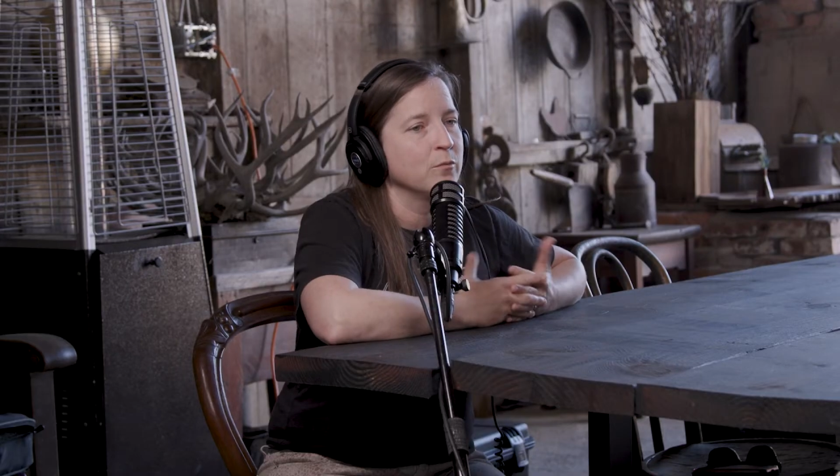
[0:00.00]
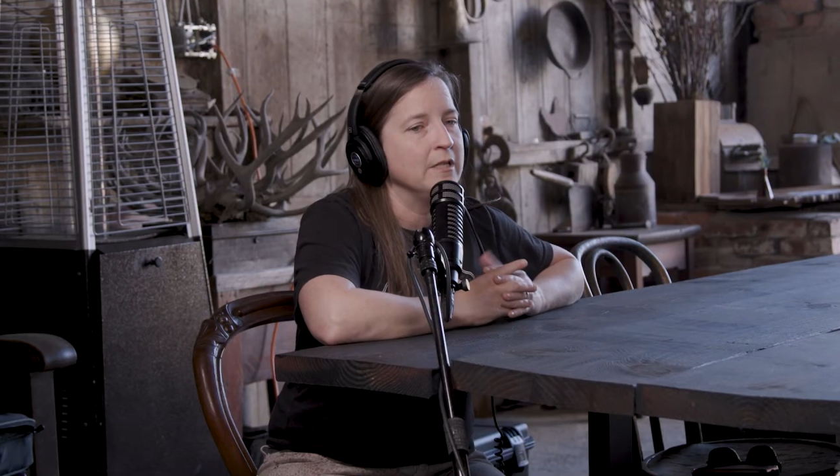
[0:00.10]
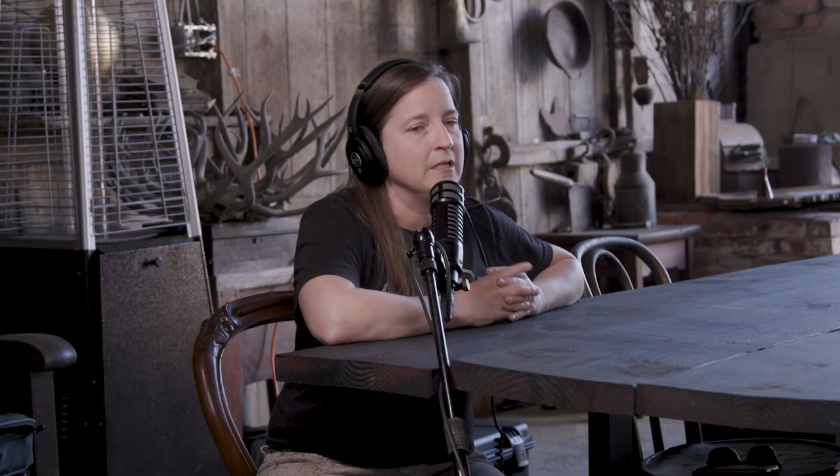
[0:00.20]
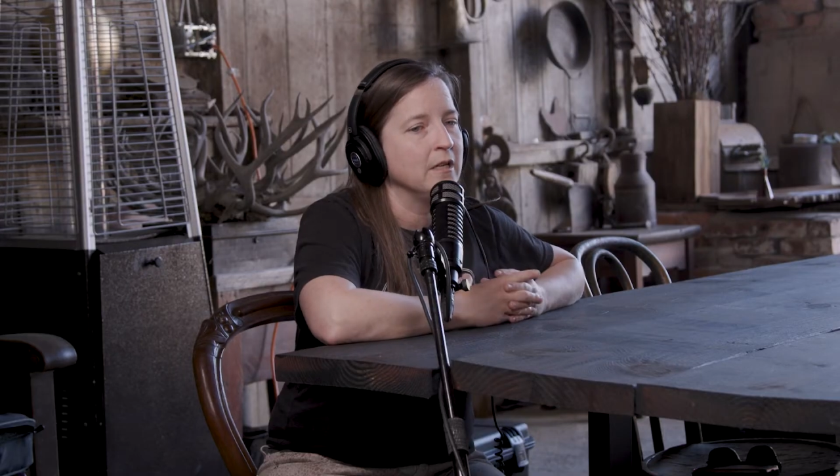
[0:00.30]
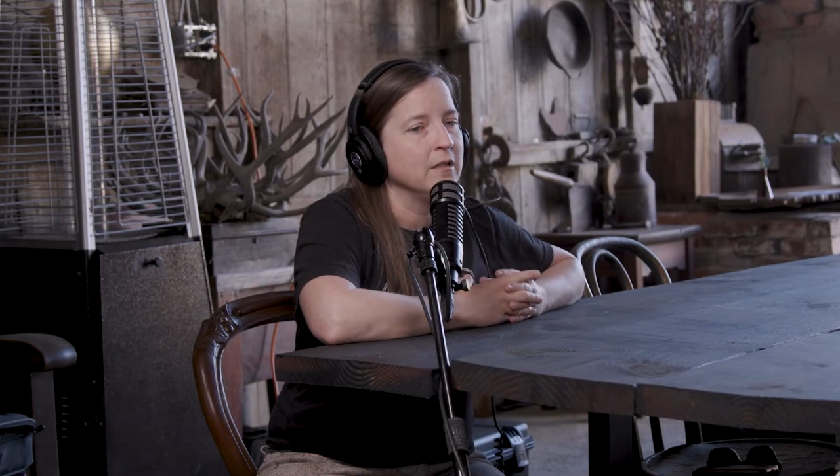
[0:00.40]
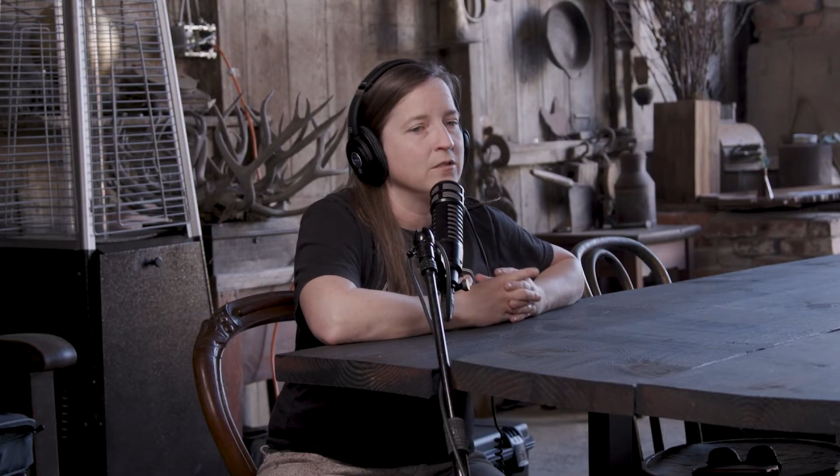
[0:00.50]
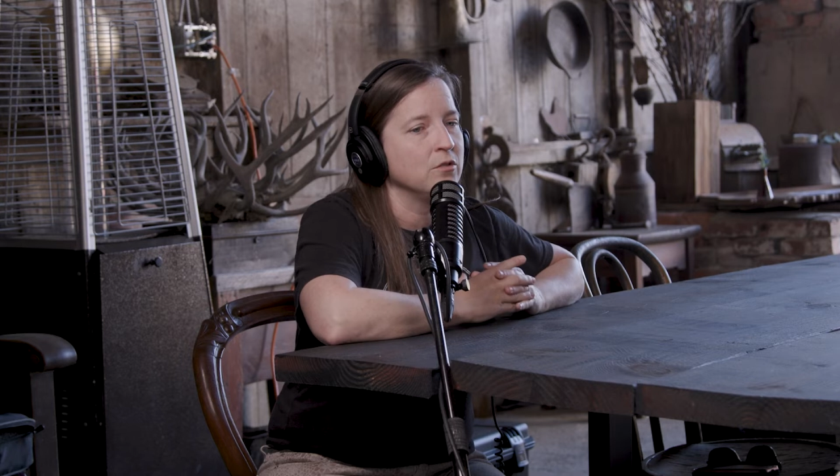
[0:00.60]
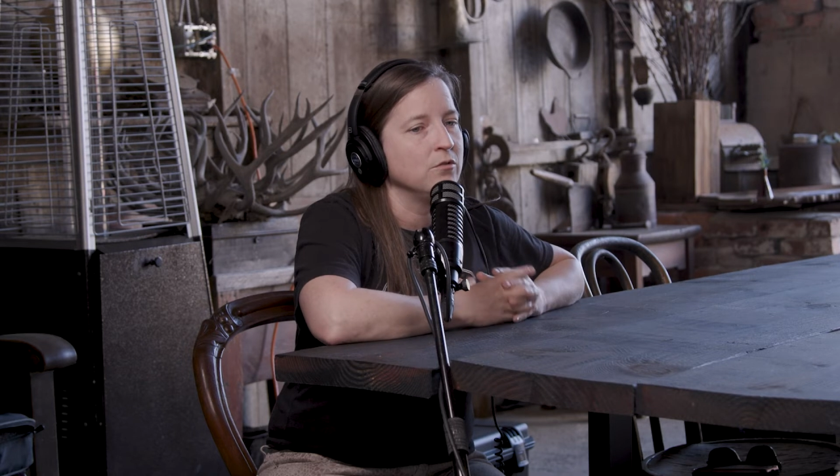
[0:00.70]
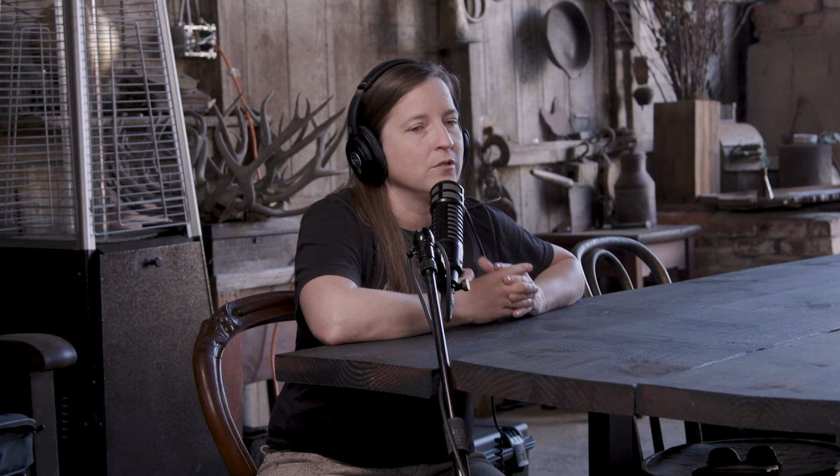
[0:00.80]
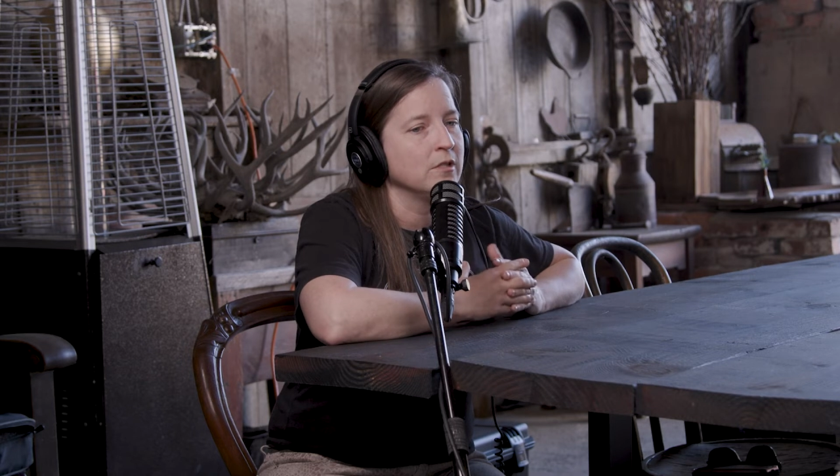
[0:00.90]
we did
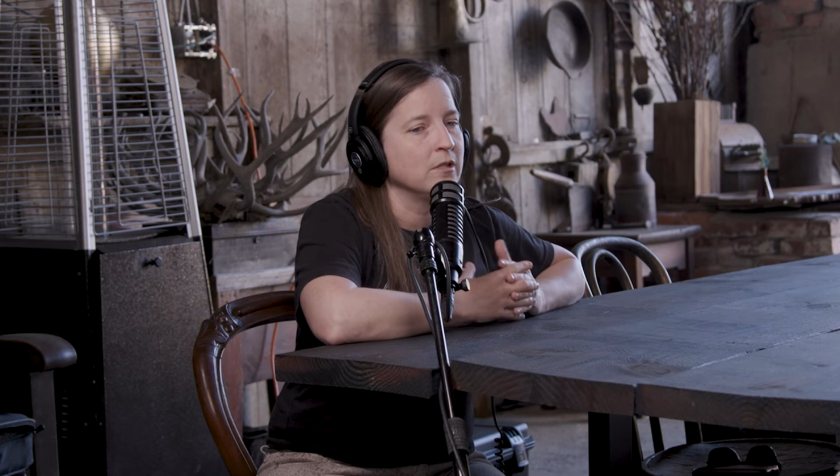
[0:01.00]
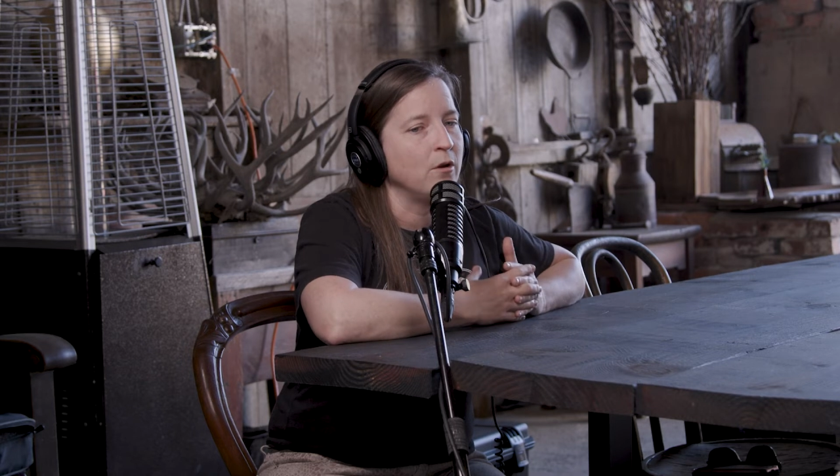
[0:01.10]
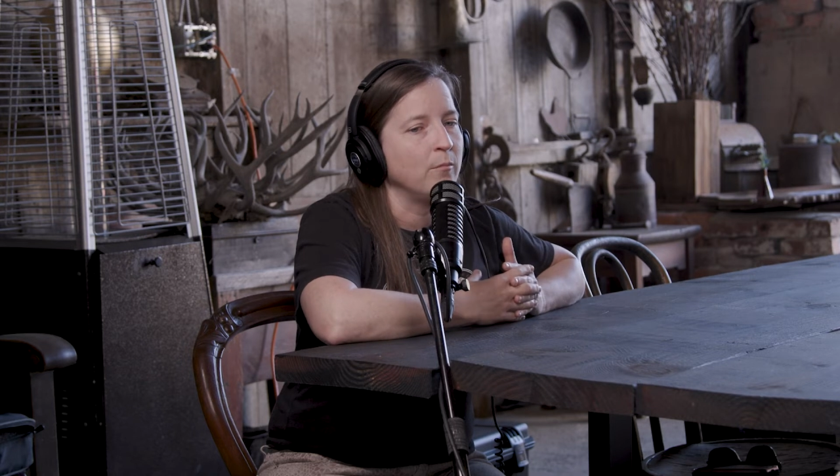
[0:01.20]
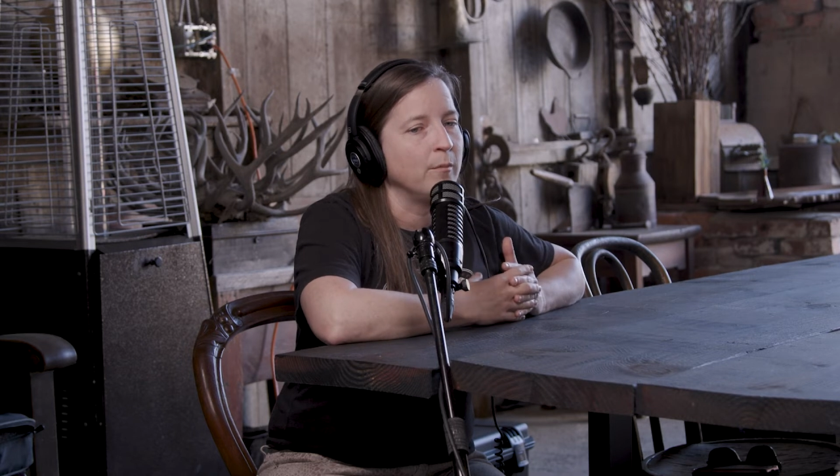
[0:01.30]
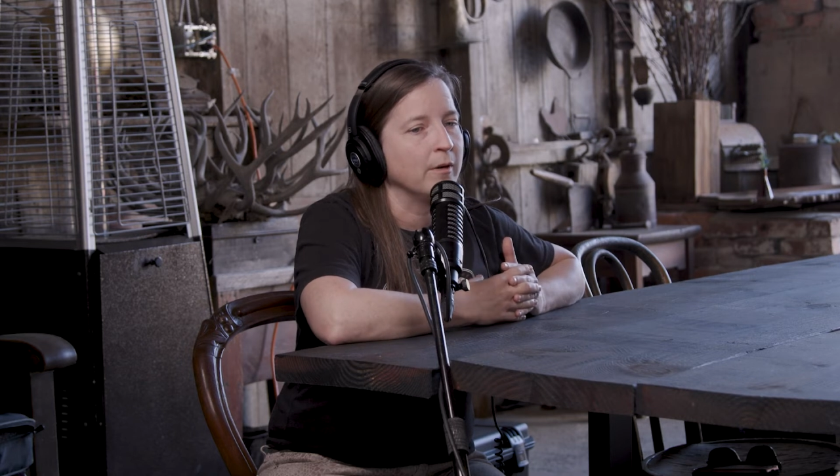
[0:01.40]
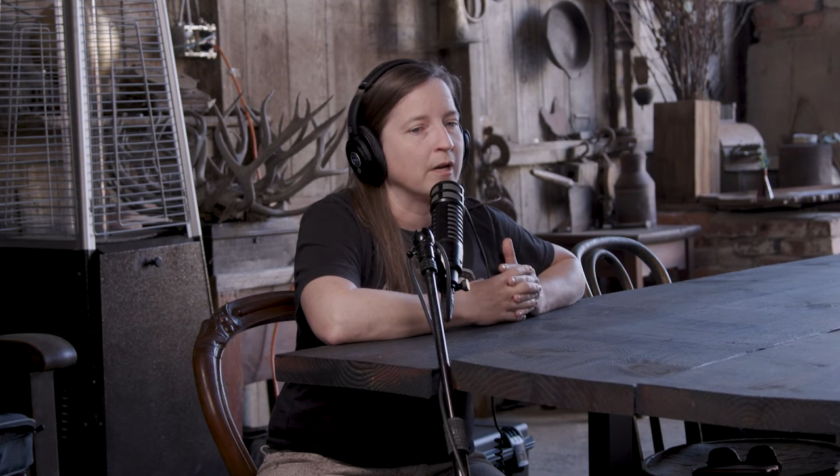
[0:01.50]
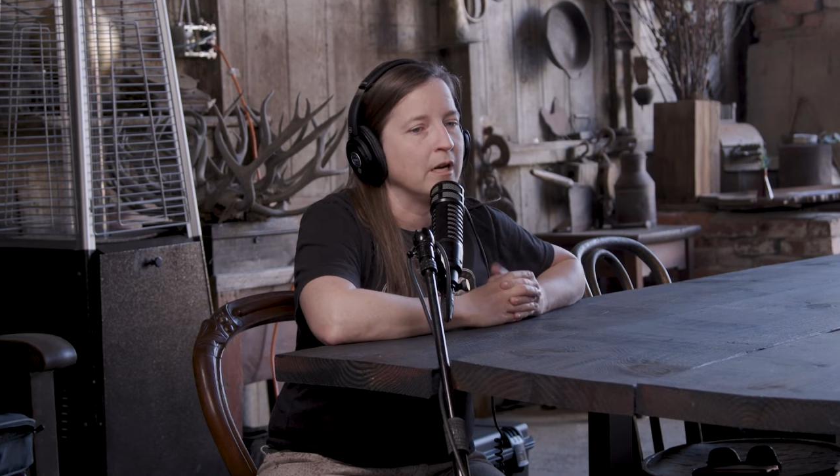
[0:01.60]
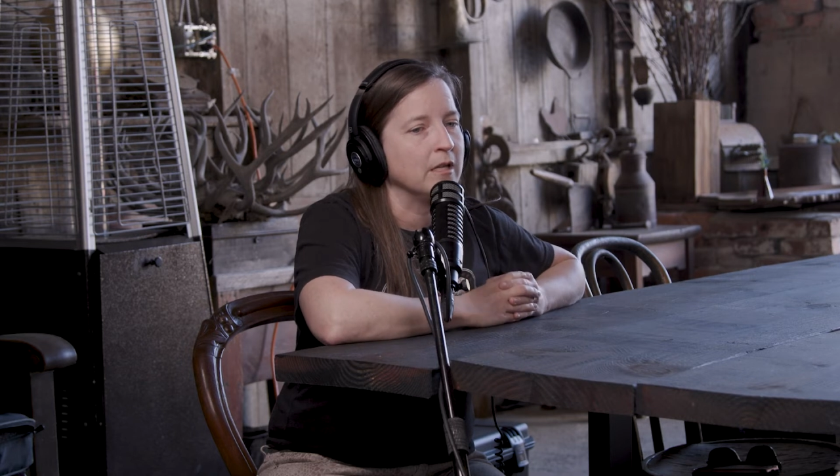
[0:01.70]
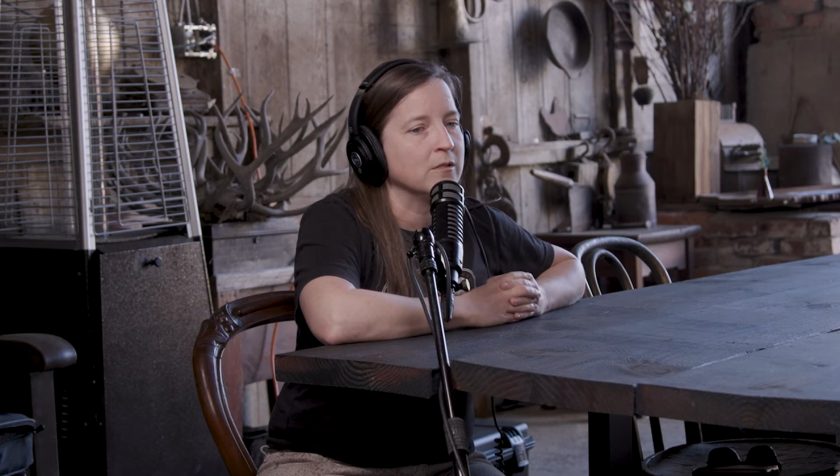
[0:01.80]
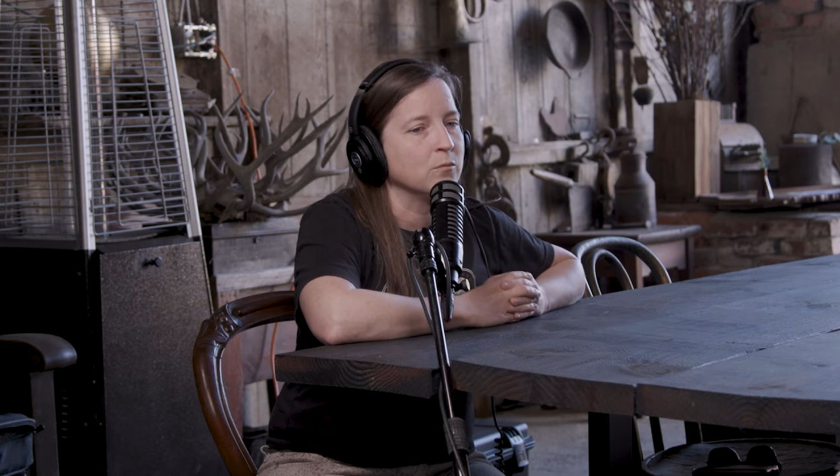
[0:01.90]
choose Sonoma
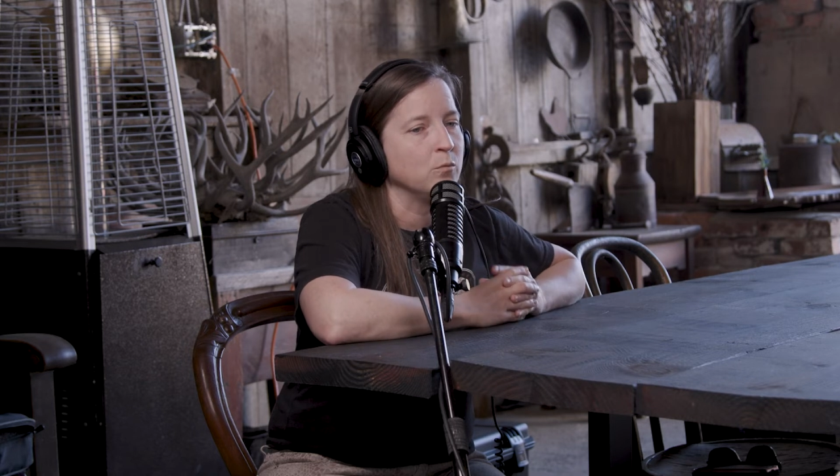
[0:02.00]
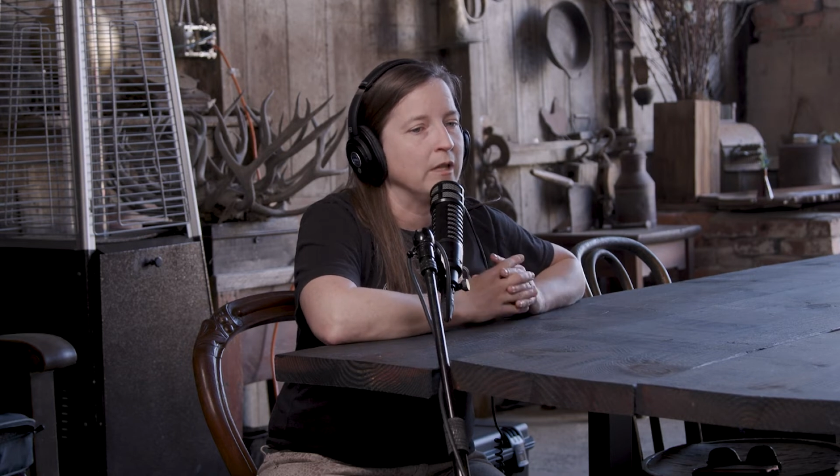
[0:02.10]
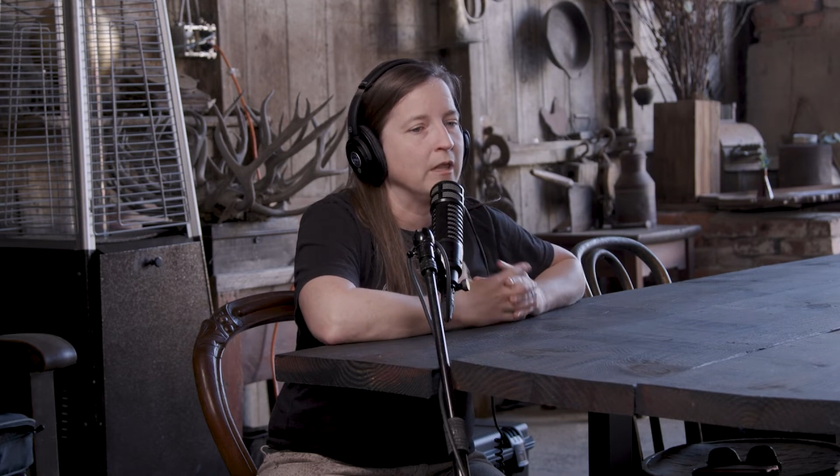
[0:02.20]
because we